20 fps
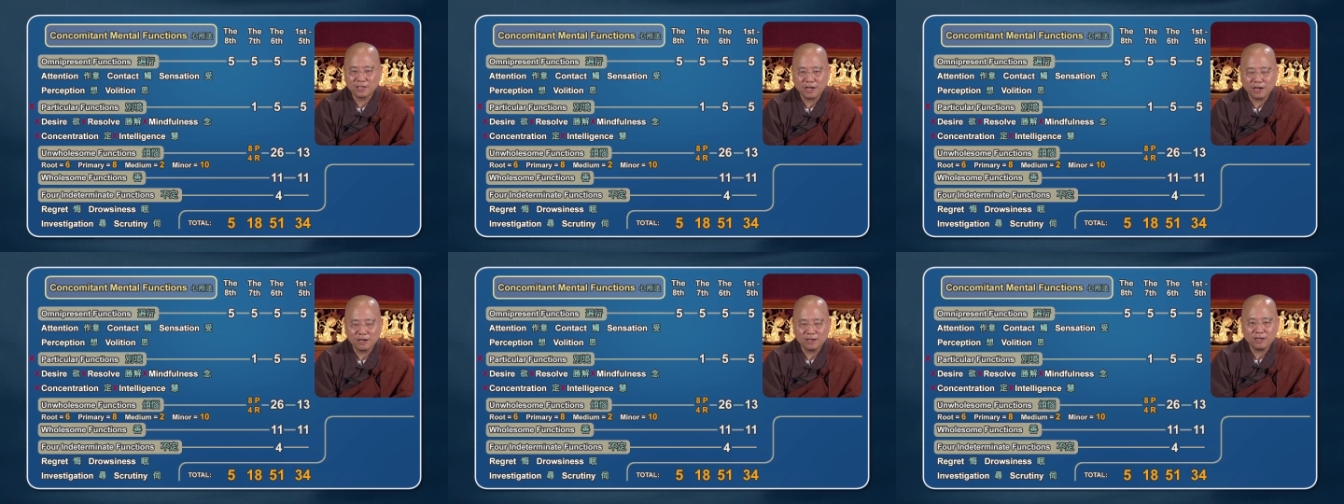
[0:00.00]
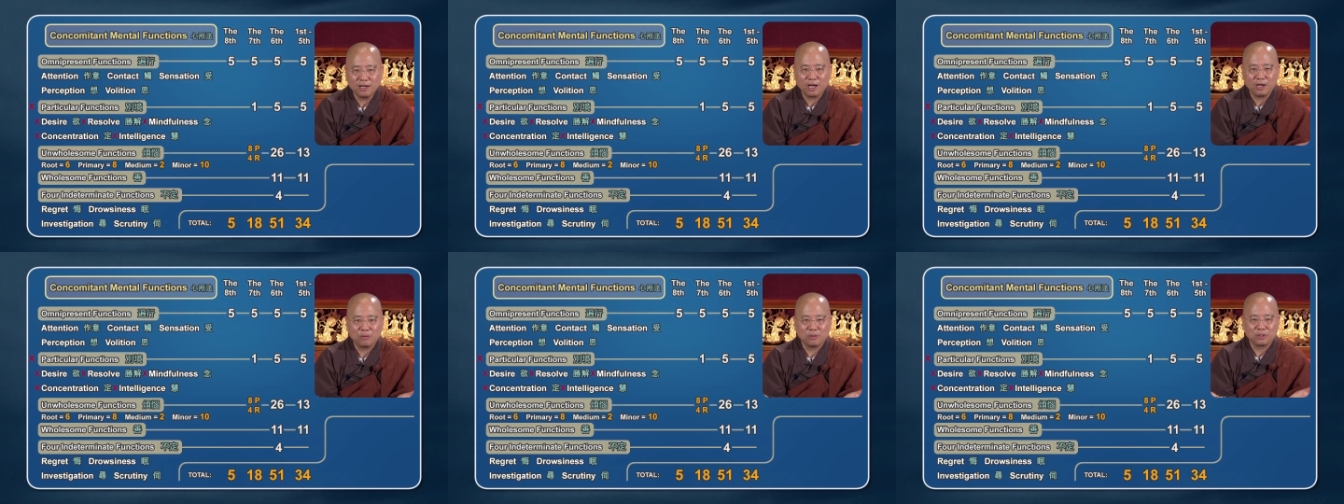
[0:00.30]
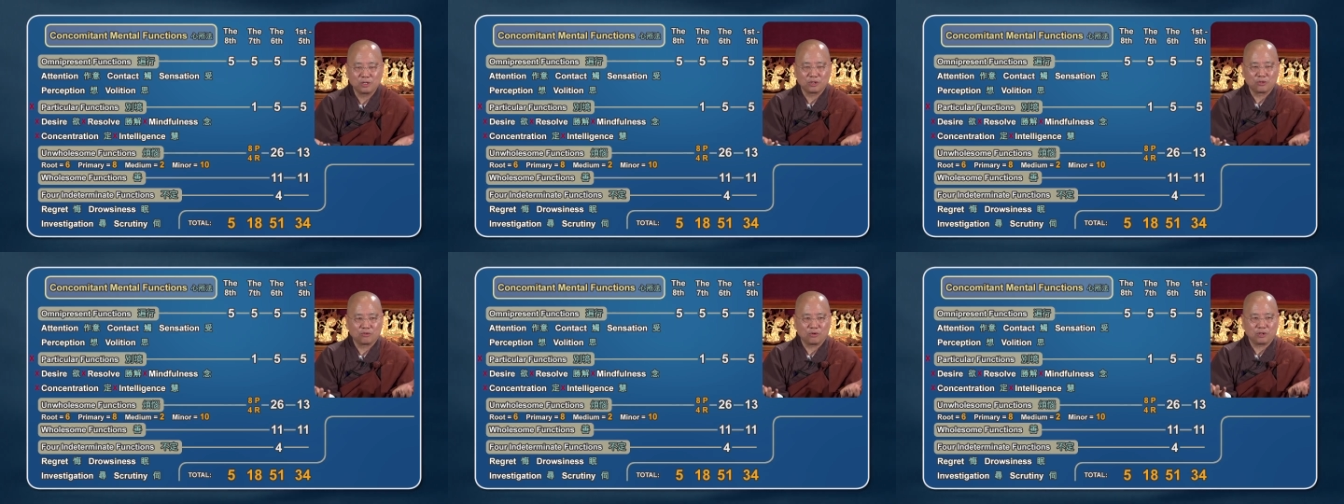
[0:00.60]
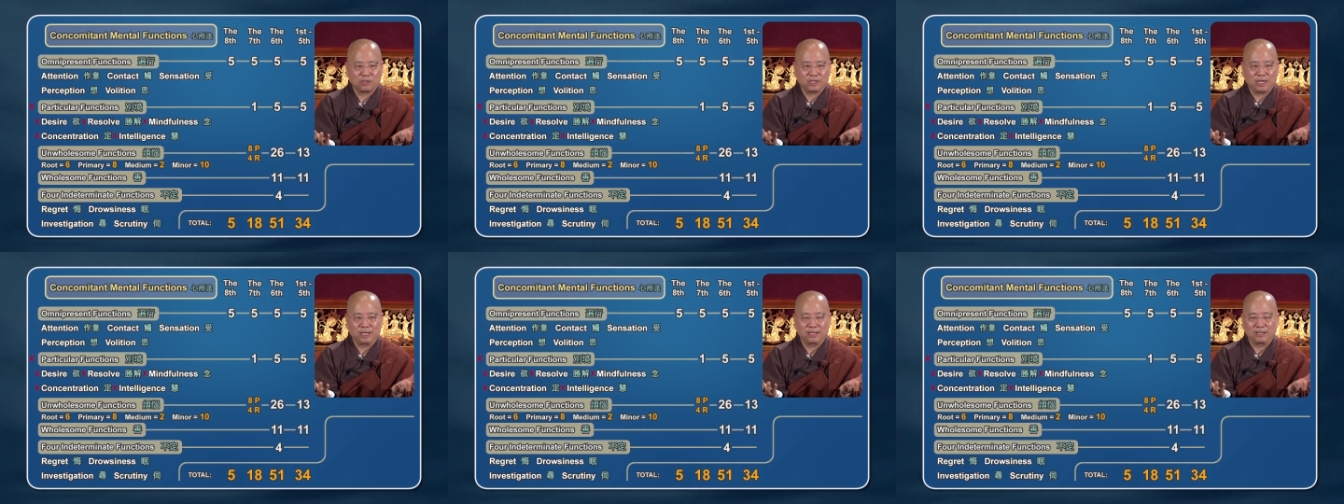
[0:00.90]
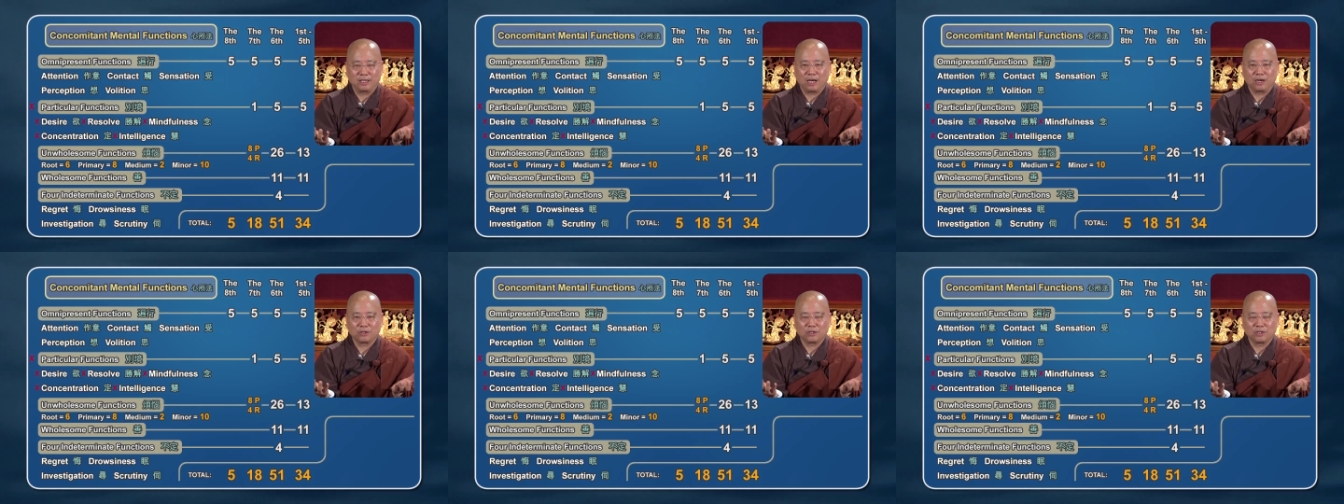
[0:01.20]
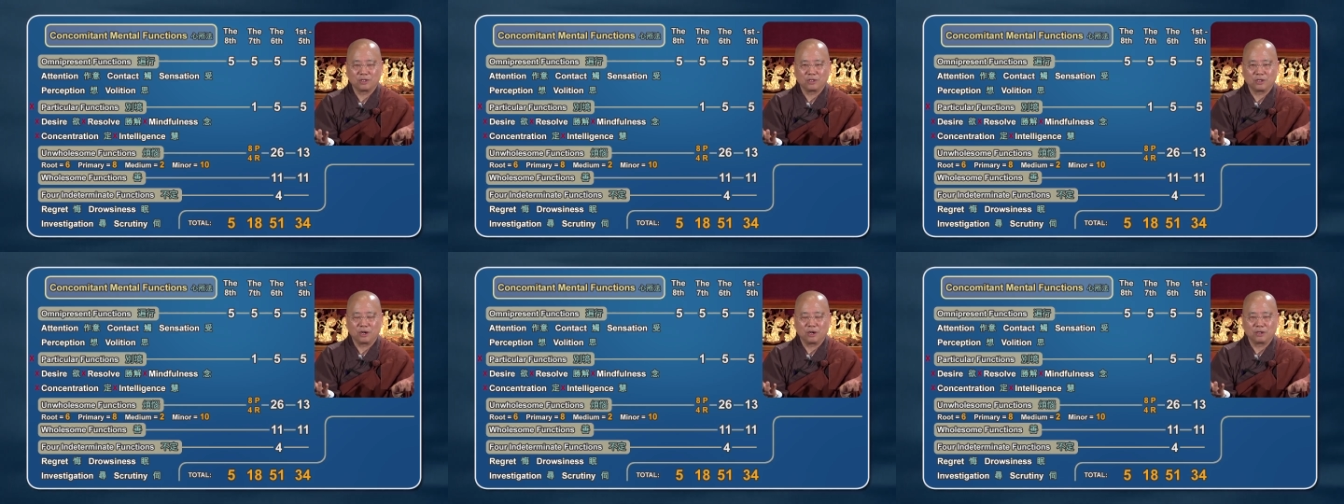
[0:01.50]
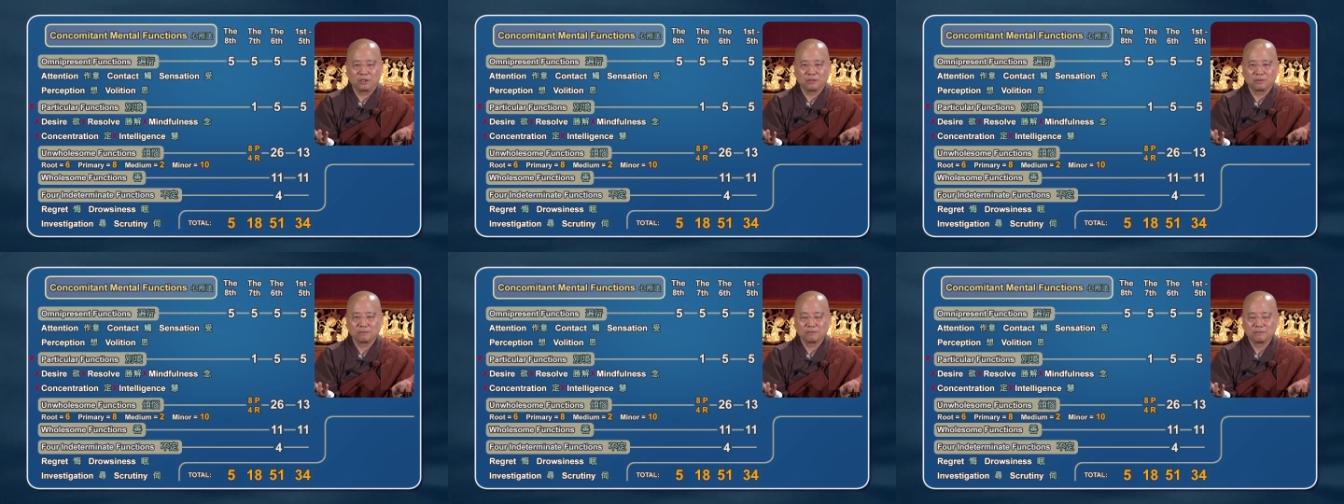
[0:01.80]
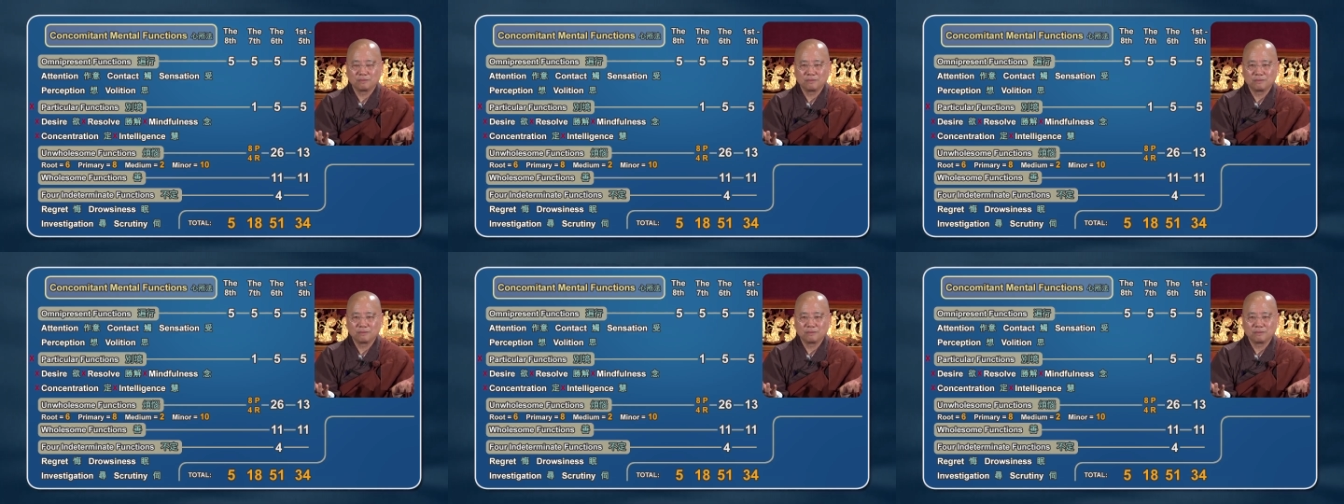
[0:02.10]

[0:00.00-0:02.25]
Teller, I want to draw $10,000.